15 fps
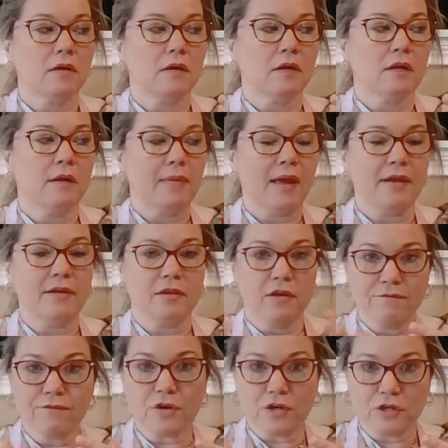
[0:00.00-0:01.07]
at
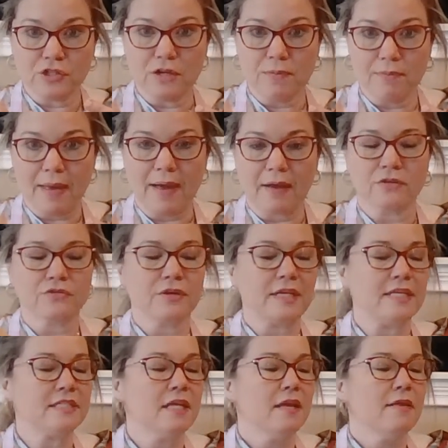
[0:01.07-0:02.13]
convergent
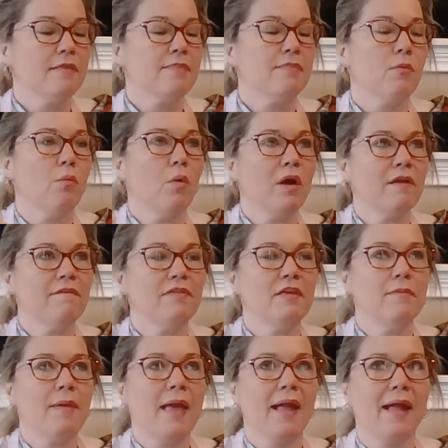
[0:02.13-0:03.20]
boundaries, one of
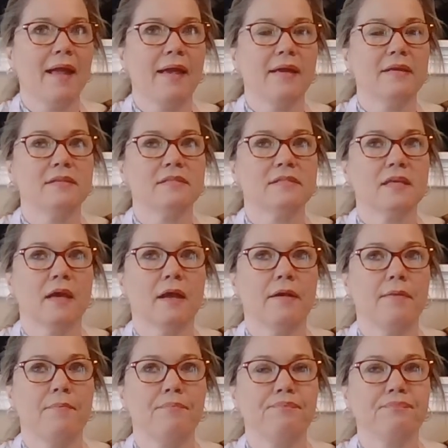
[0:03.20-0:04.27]
them has
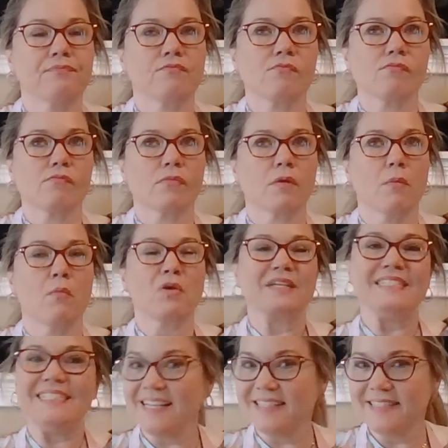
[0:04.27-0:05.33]
more
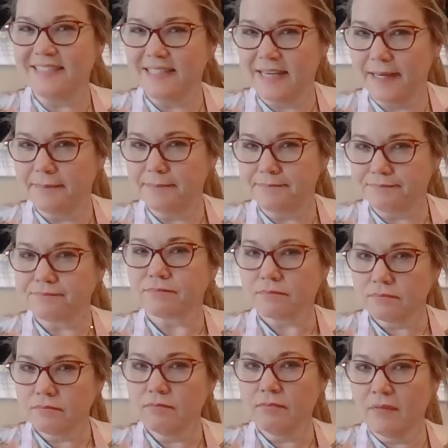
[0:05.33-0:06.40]
density.
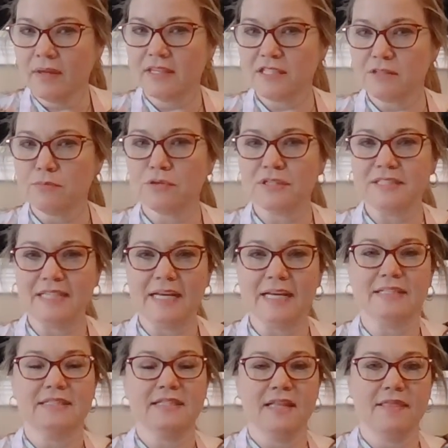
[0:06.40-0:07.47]
It's more
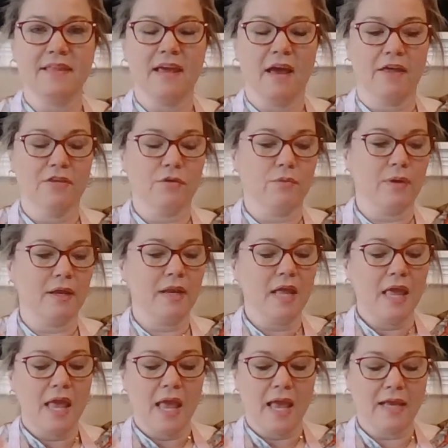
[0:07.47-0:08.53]
dense than the other one.
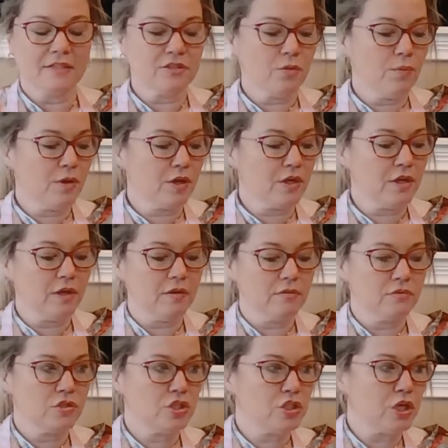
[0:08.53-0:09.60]
And so we're going
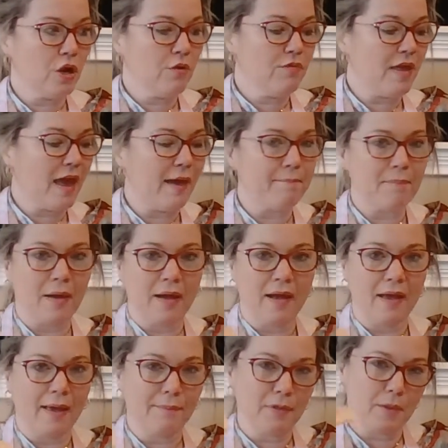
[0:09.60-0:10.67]
to show that
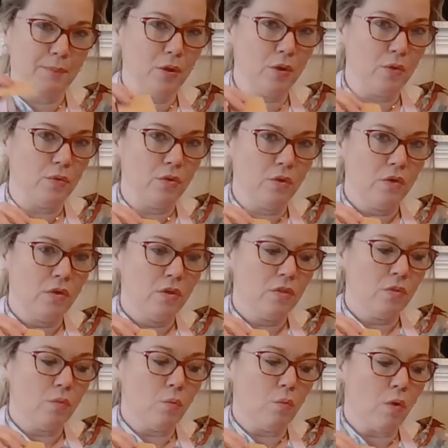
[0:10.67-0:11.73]
by, I'm going to put
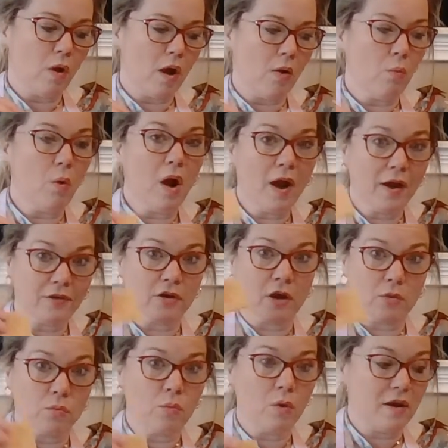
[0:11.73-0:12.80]
water
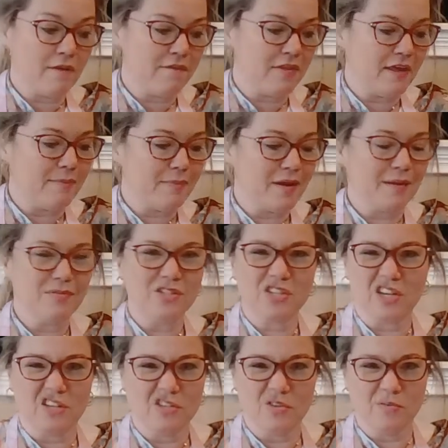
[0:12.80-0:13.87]
on one of them, and I'm
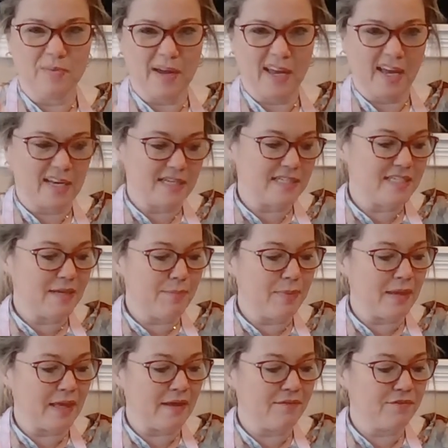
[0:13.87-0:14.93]
just going to do it by kind of
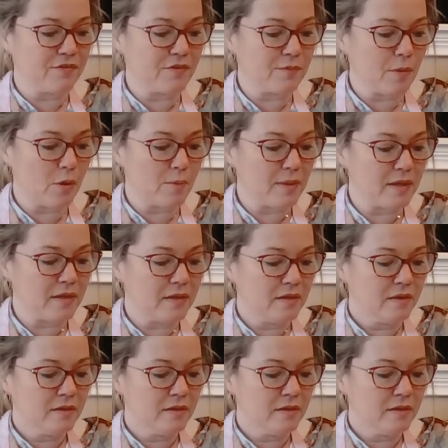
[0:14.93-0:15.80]
dipping it for a moment.